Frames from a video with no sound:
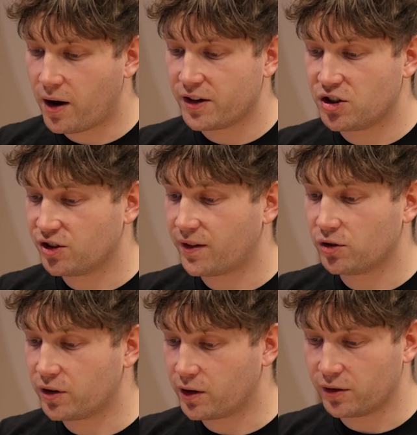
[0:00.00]
I just have
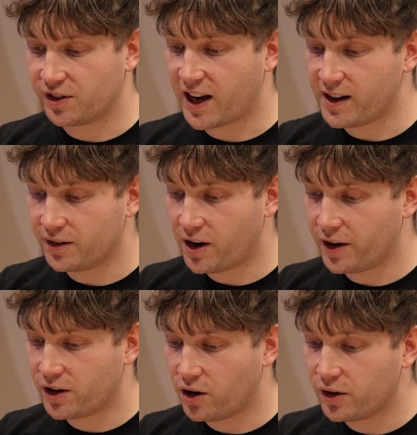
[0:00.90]
to click on this calendar
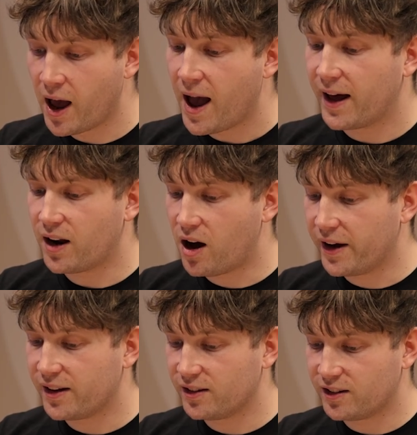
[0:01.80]
icon and
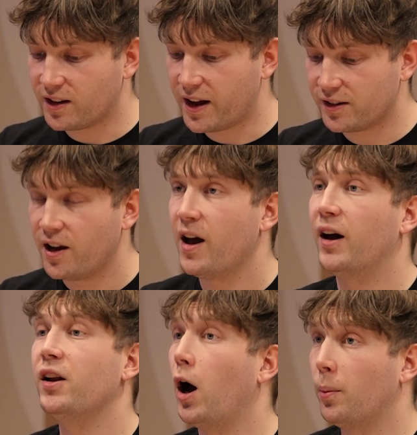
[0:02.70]
I can select
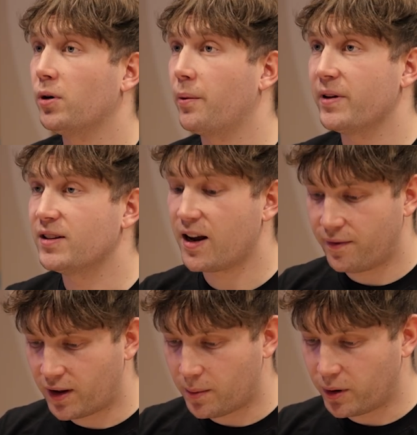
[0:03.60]
an upcoming
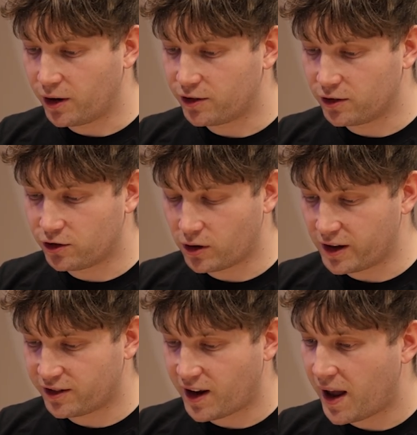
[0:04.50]
date for that person. So
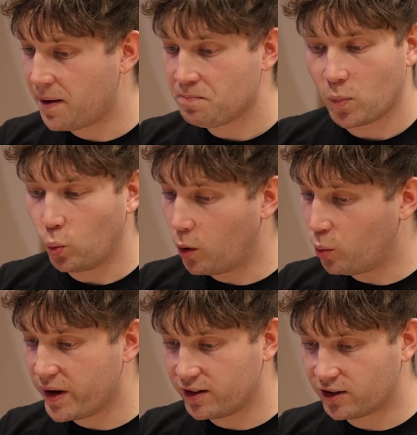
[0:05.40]
let's say 1
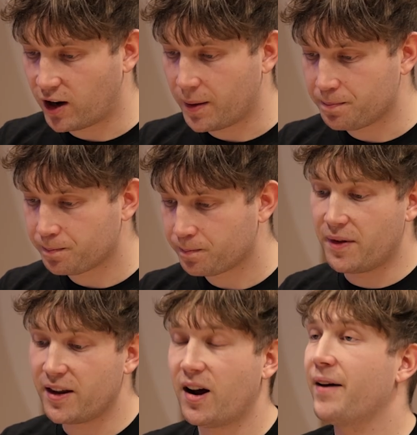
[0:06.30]
week's time.
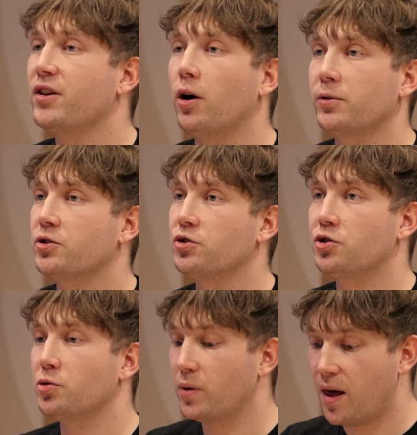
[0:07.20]
Then I have the option
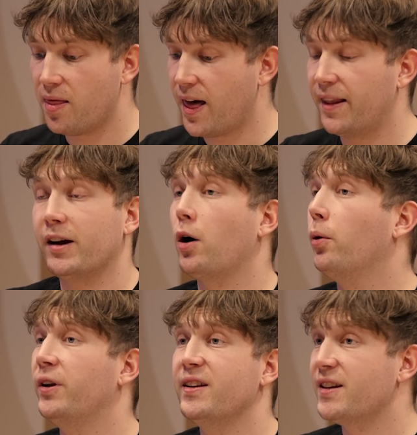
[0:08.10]
to let that go
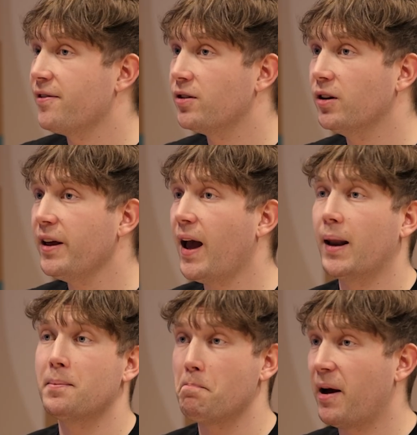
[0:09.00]
on indefinitely
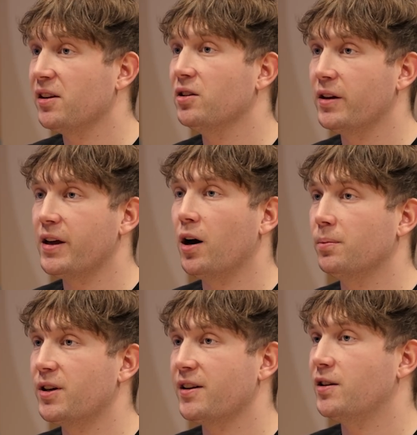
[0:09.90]
and manually
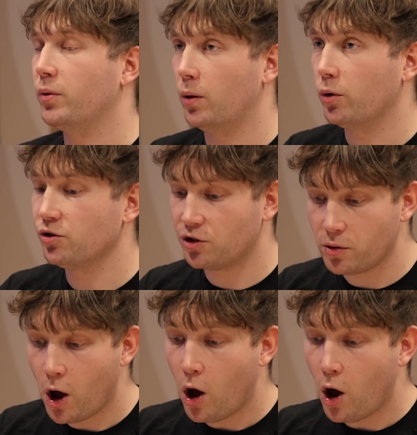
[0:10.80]
update it when I want to,